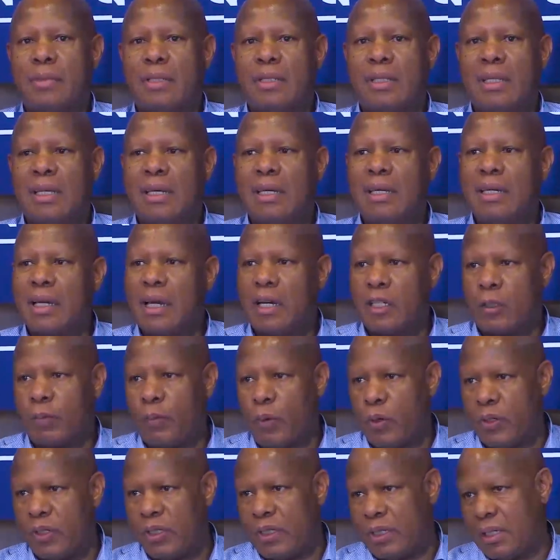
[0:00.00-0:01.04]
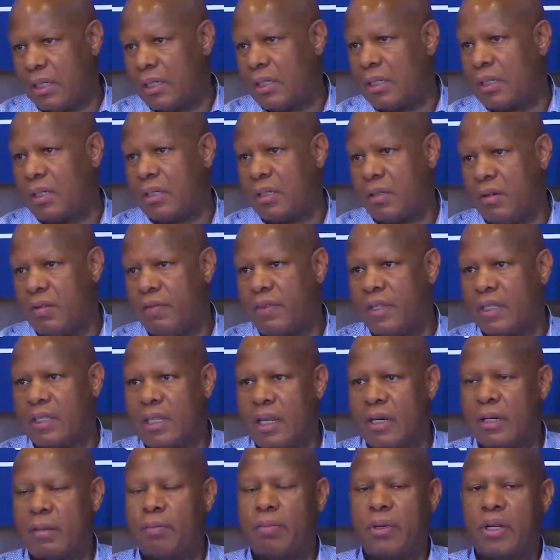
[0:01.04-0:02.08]
the legal sponsors of the
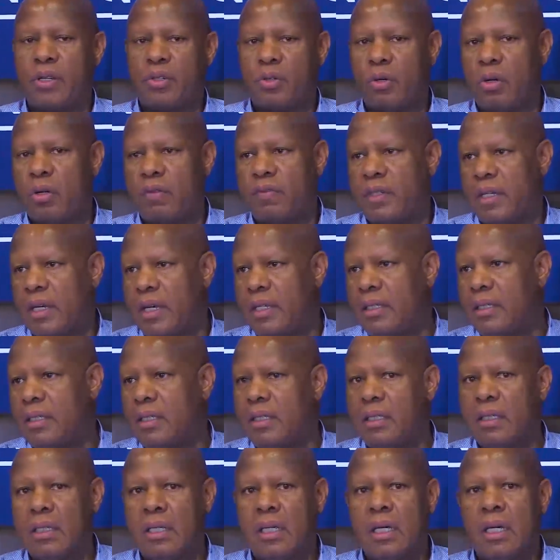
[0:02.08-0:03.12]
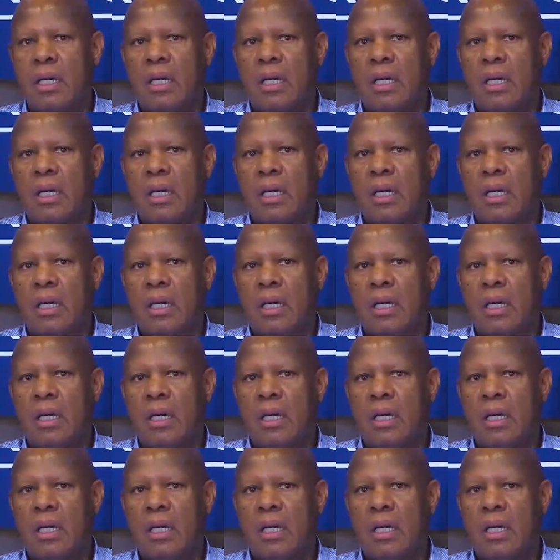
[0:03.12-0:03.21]
Standard Bank JFJs,